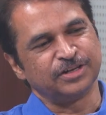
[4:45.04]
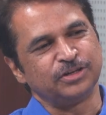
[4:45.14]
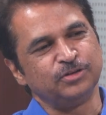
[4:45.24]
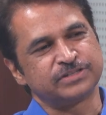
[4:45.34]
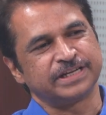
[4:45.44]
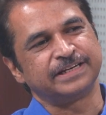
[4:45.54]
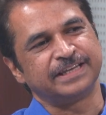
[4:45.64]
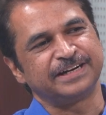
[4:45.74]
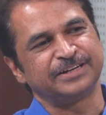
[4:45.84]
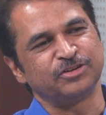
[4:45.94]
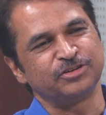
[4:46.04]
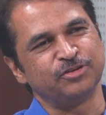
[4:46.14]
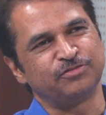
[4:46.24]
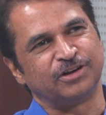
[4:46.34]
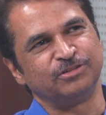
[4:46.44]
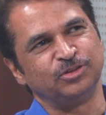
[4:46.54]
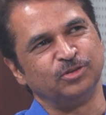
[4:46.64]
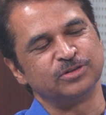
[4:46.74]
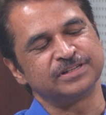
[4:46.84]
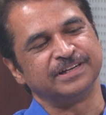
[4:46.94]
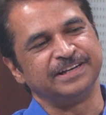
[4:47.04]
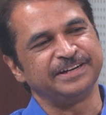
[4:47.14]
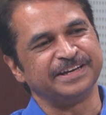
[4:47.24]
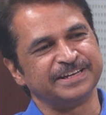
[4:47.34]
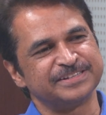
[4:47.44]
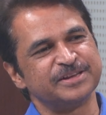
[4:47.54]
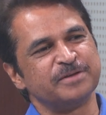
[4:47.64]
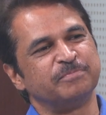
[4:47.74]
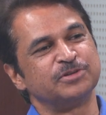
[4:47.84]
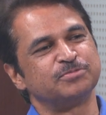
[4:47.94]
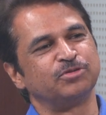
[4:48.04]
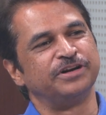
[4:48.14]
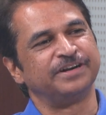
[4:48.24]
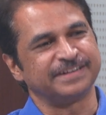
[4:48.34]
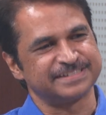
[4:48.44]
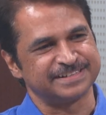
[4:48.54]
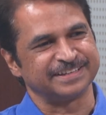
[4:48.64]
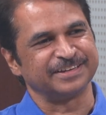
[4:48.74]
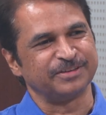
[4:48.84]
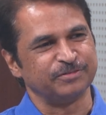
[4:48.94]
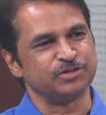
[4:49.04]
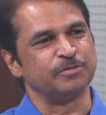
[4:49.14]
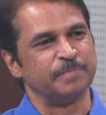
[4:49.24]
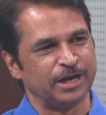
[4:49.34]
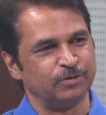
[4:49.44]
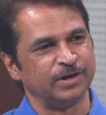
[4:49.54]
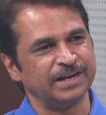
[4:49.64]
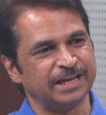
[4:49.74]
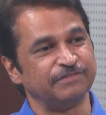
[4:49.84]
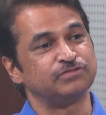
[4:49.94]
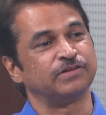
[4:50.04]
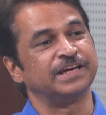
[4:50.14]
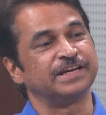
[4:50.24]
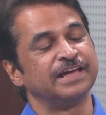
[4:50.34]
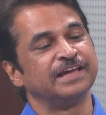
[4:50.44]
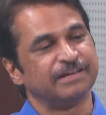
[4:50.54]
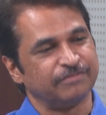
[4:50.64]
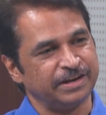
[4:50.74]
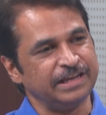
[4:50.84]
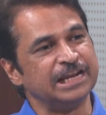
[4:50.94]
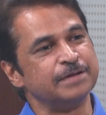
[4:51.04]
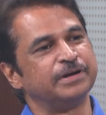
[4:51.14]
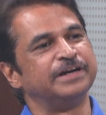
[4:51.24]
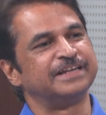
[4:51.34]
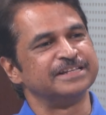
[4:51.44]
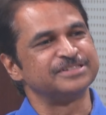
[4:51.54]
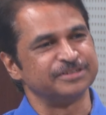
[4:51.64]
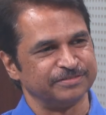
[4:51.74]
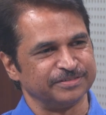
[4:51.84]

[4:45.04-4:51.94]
you said that, you know, you found those early days much more interesting, which were manual and which were like very labor intensive.